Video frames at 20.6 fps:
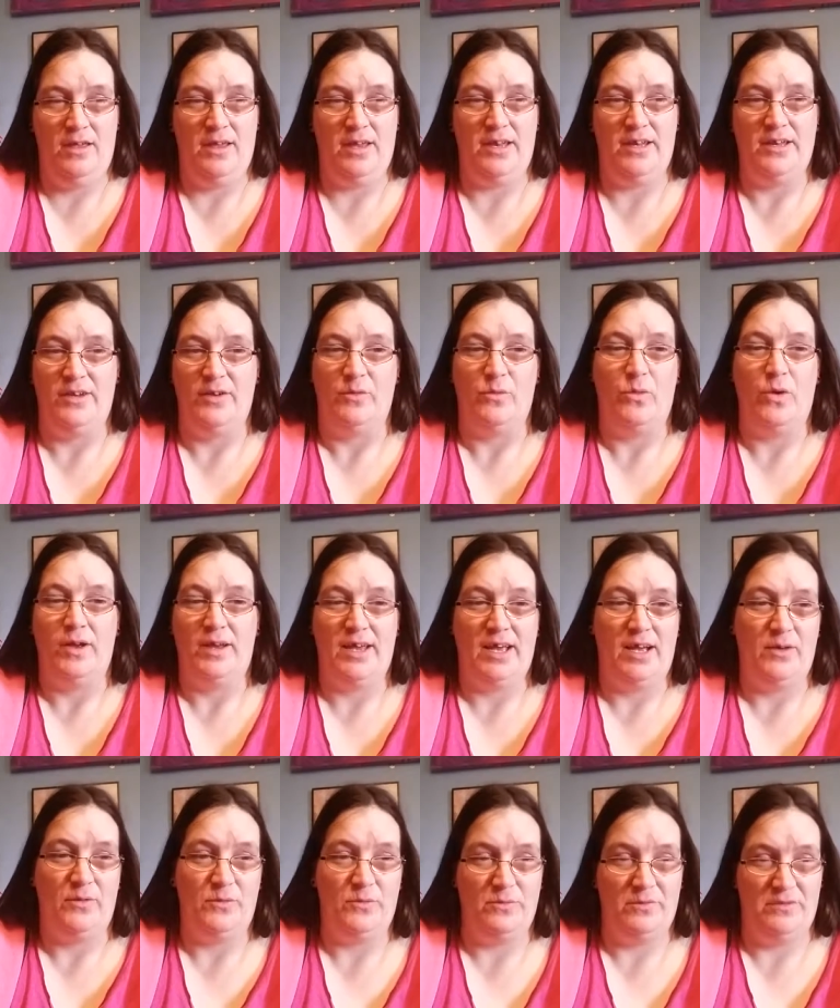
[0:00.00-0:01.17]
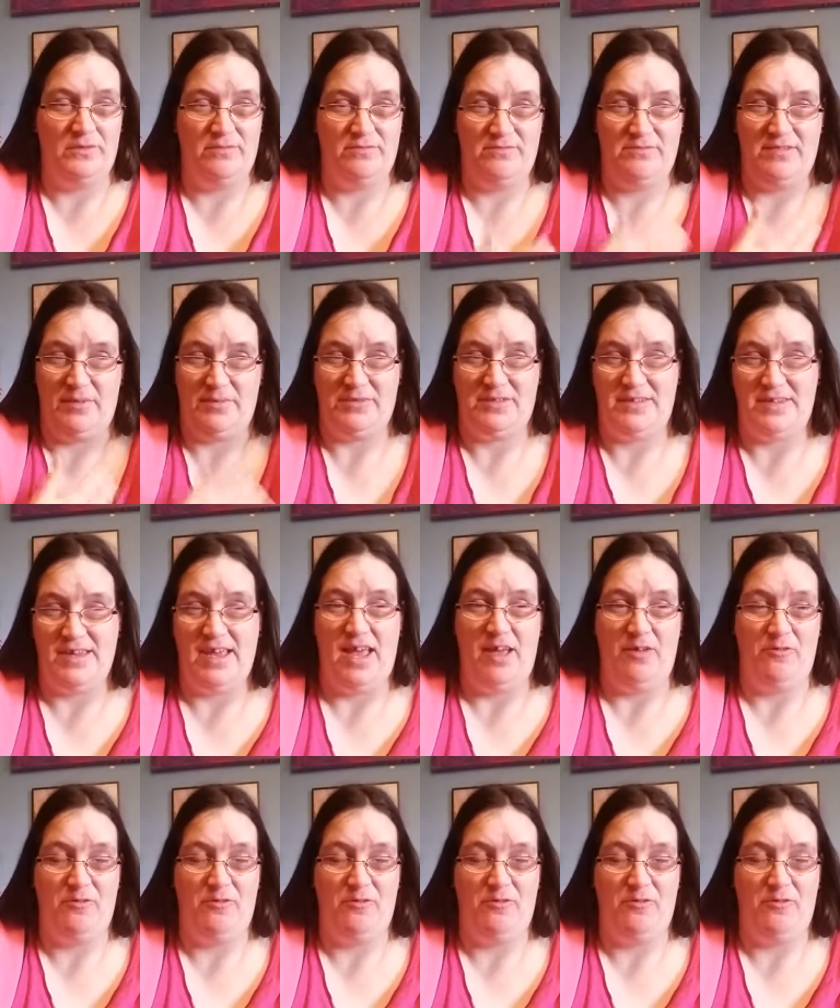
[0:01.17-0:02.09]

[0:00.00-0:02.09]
you know, work out WTF.